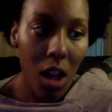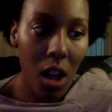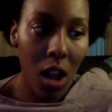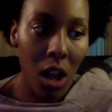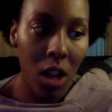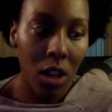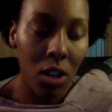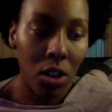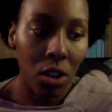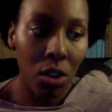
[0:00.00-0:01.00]

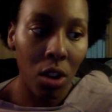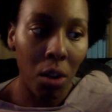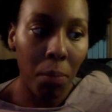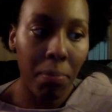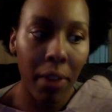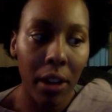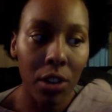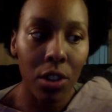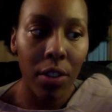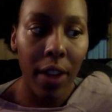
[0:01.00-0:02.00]
And, prior
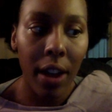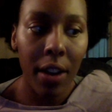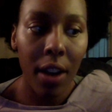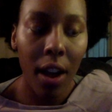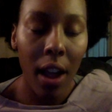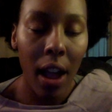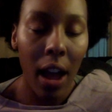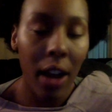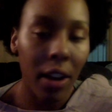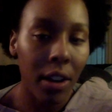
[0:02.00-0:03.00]
to that, I
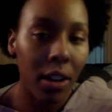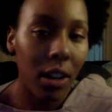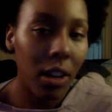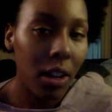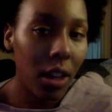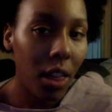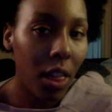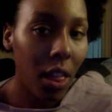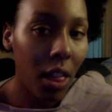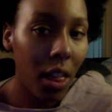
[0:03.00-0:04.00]
hadn't,
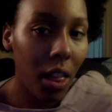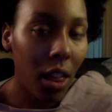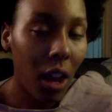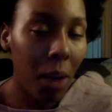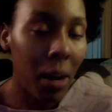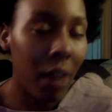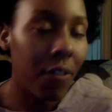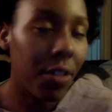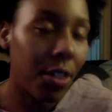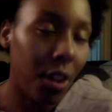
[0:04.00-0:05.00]
I mean, I've
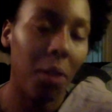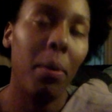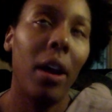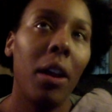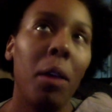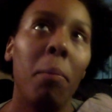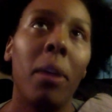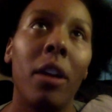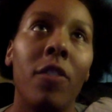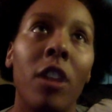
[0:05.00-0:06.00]
thought about it, but
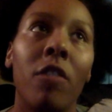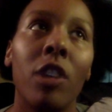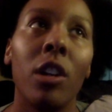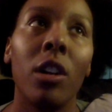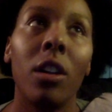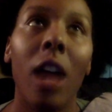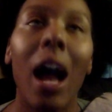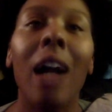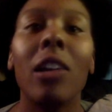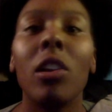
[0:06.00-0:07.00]
I've never
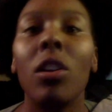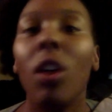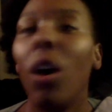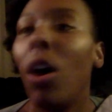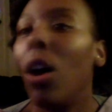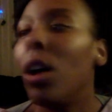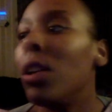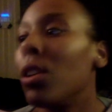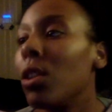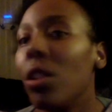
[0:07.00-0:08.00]
acted on,
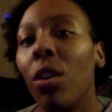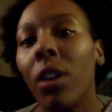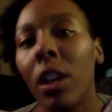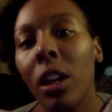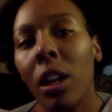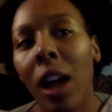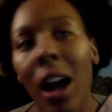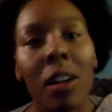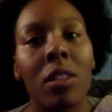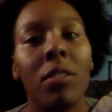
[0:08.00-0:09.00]
any
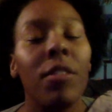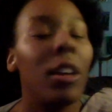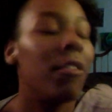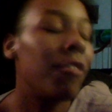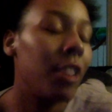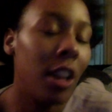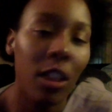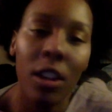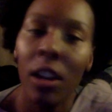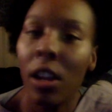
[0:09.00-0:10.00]
acts of
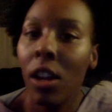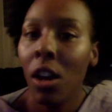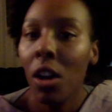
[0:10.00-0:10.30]
infidelity